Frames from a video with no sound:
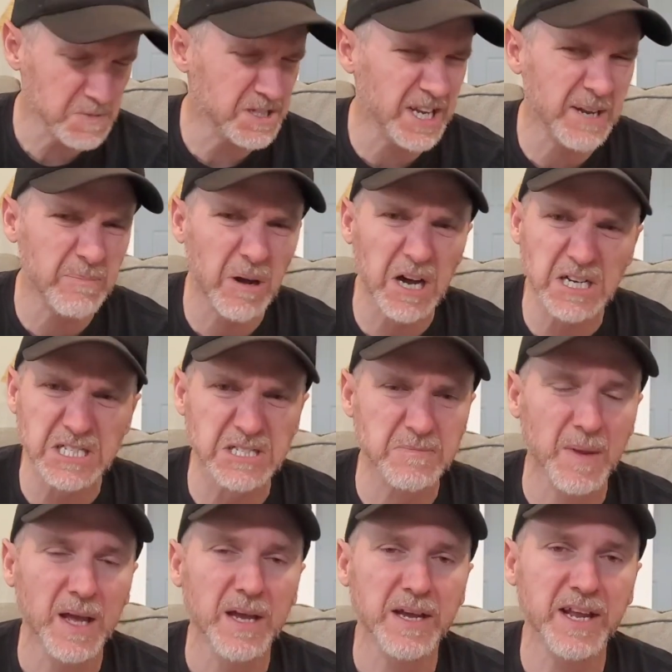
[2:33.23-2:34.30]

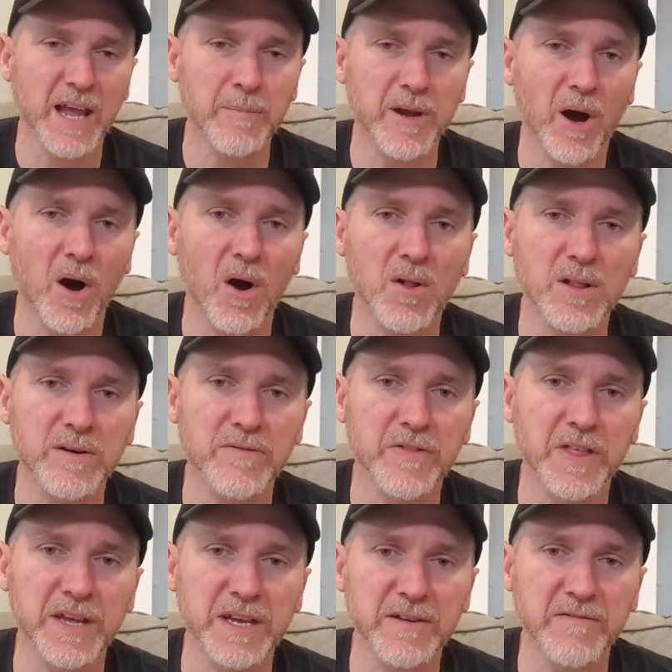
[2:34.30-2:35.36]
$10 gave me all of
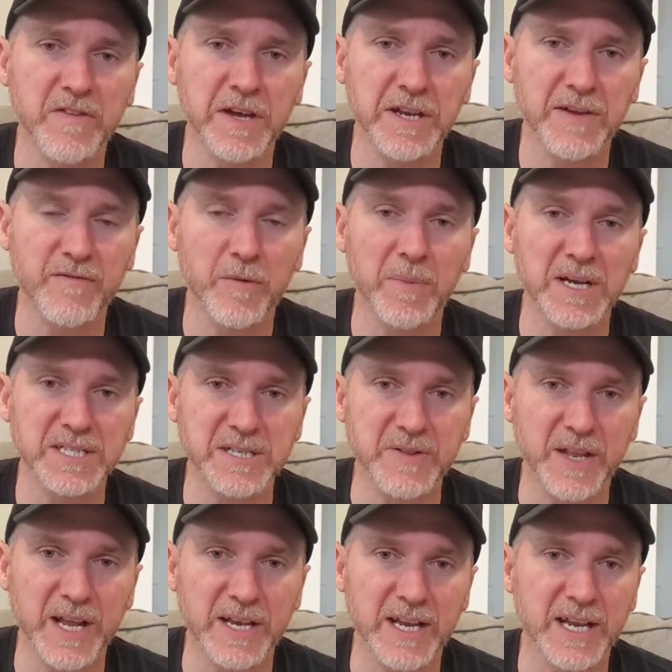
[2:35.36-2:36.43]
the VIN information
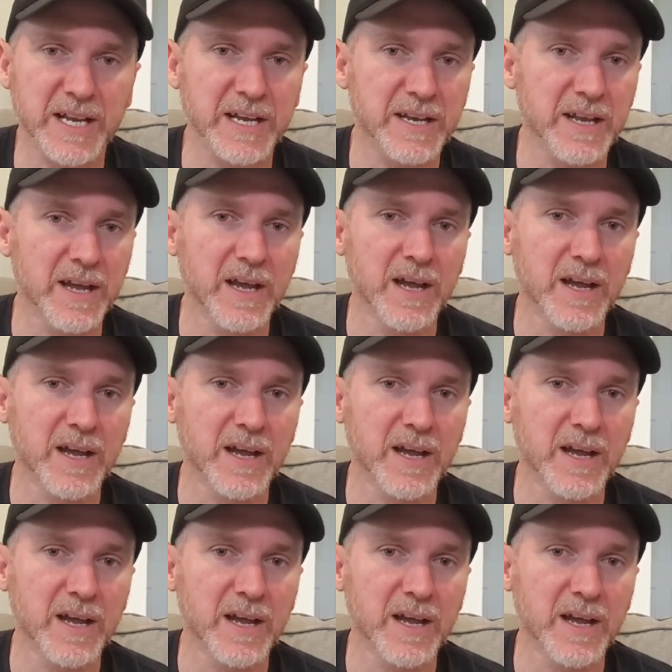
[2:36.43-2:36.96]
that I needed.